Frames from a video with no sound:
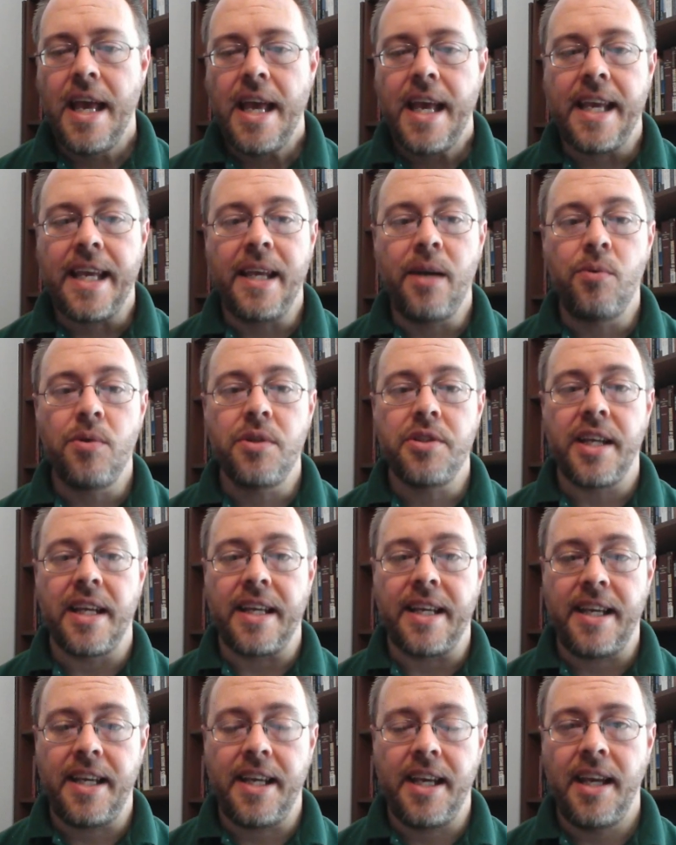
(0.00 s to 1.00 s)
He was a
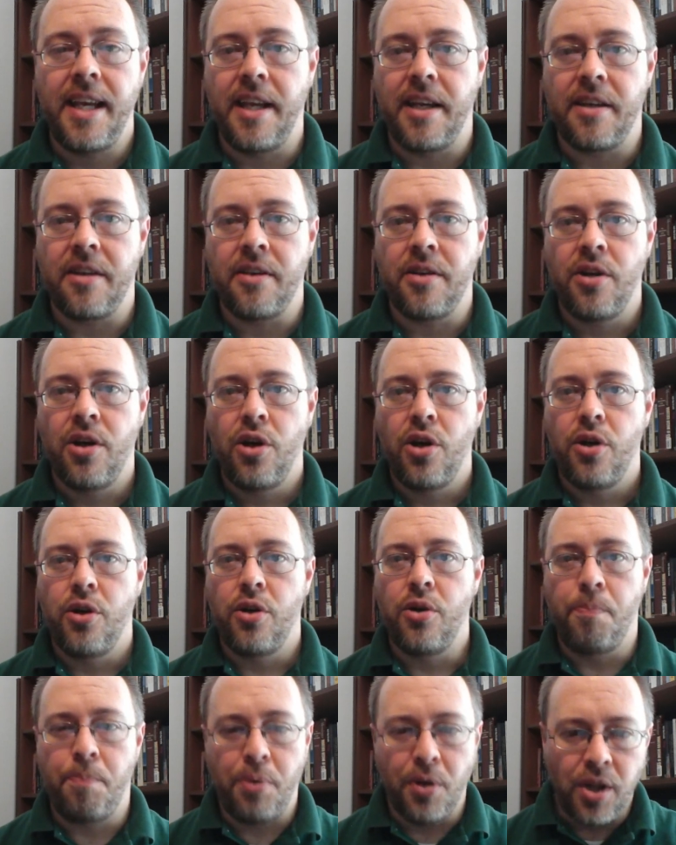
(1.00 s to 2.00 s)
king
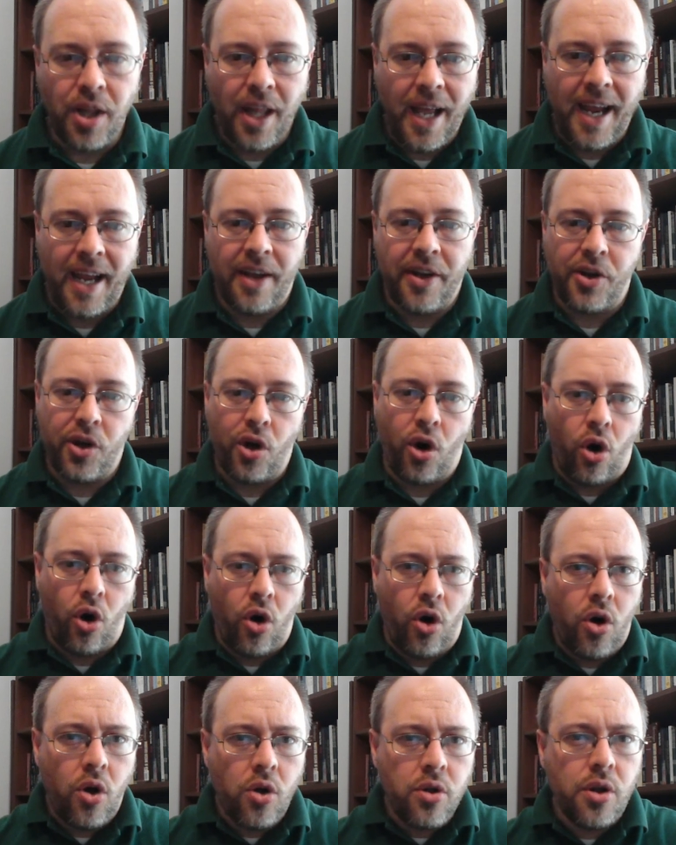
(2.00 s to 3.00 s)
who planned
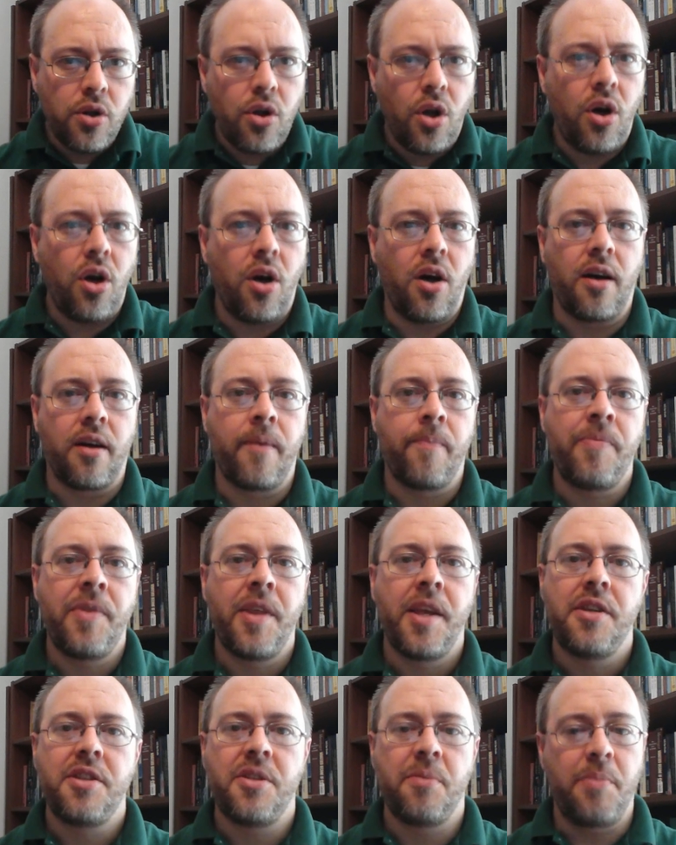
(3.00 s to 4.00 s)
all along
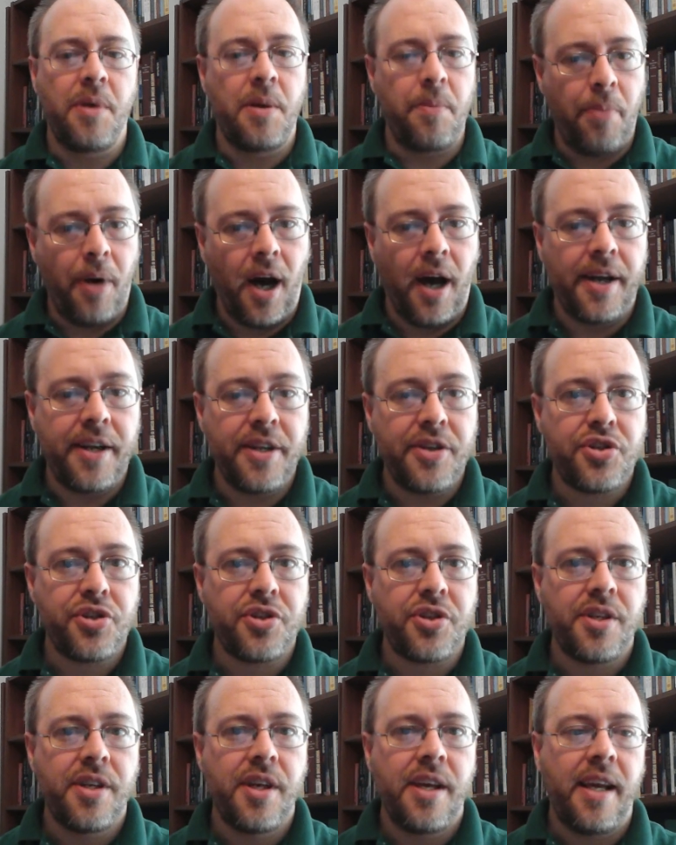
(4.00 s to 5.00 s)
to be
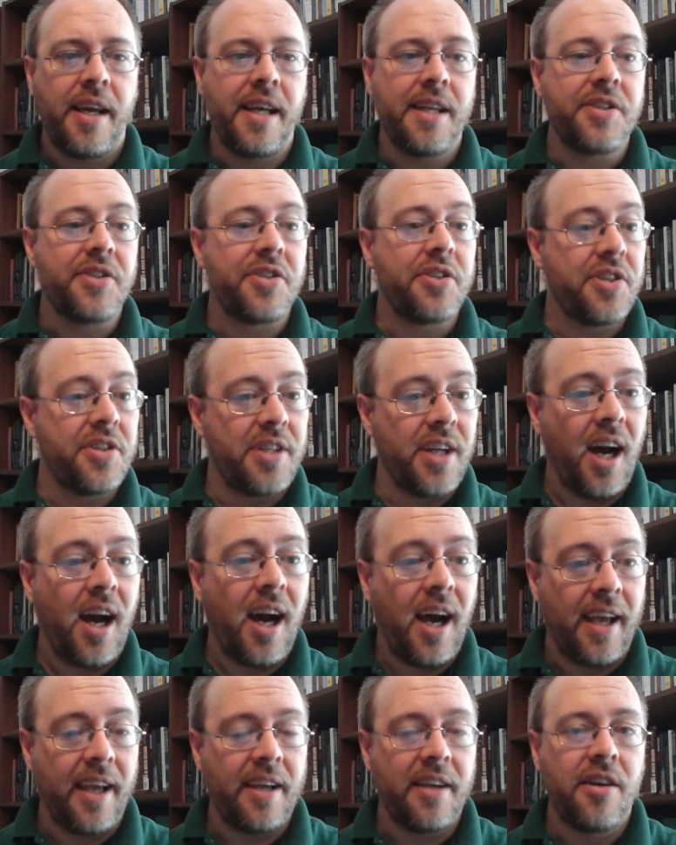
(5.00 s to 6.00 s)
punished and to
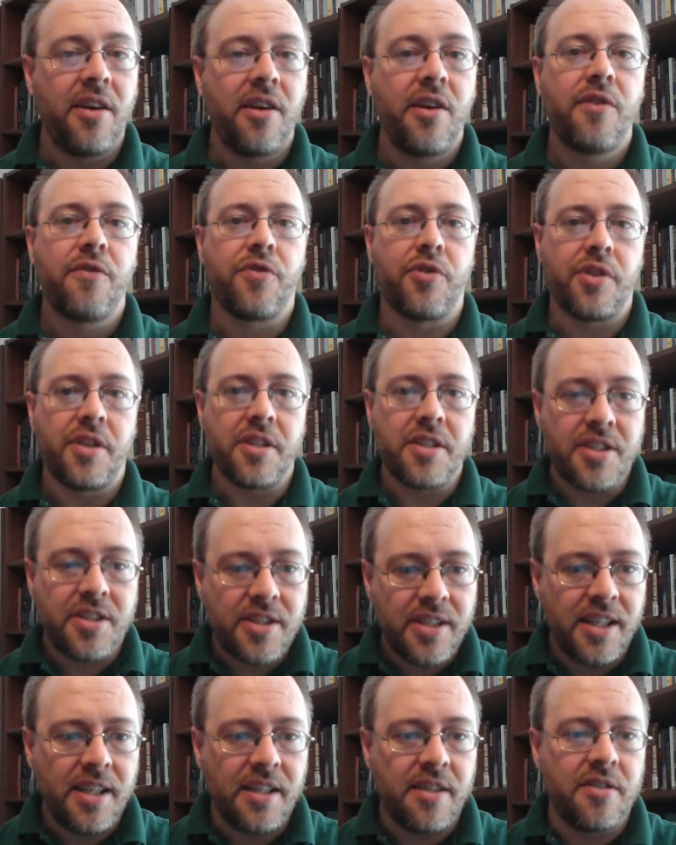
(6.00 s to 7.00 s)
die for the
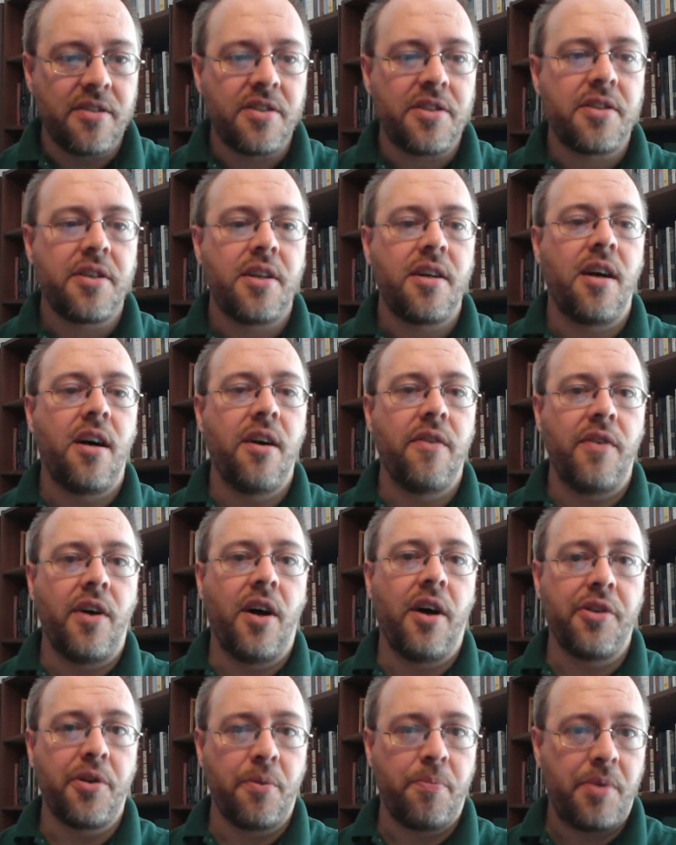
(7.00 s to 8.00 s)
sins of
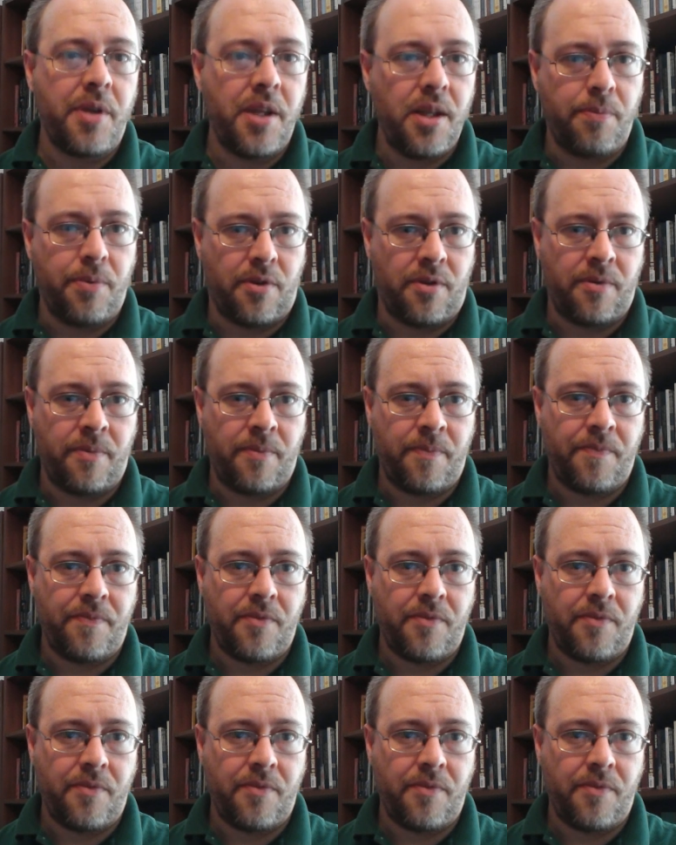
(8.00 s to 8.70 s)
other people,